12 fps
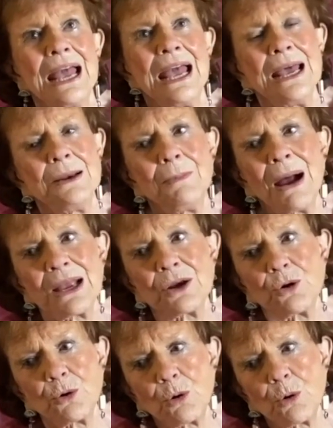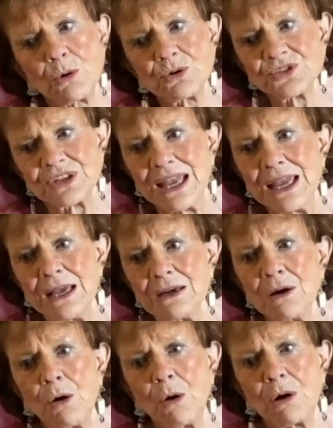and my girls
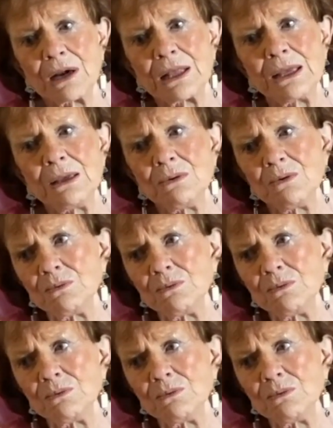and Hartley,